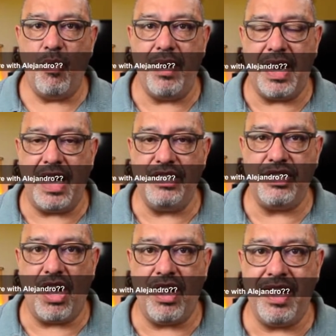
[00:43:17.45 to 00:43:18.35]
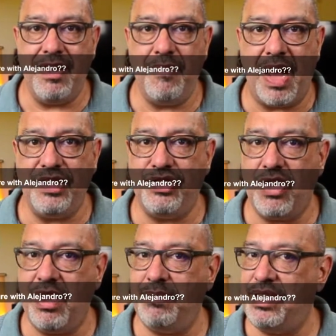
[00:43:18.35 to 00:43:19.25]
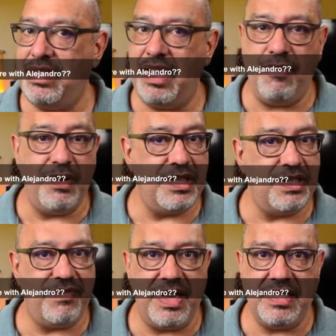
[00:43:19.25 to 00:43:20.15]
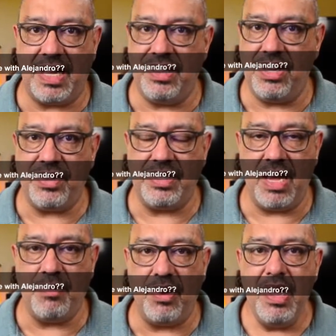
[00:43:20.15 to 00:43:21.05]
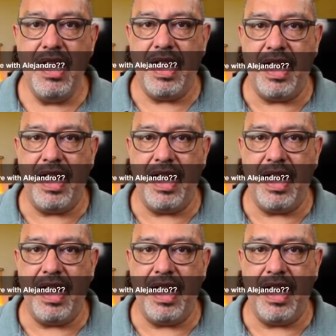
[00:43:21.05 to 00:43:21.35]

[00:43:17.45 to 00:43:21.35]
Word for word: When I saw him sitting with his friends at the other table,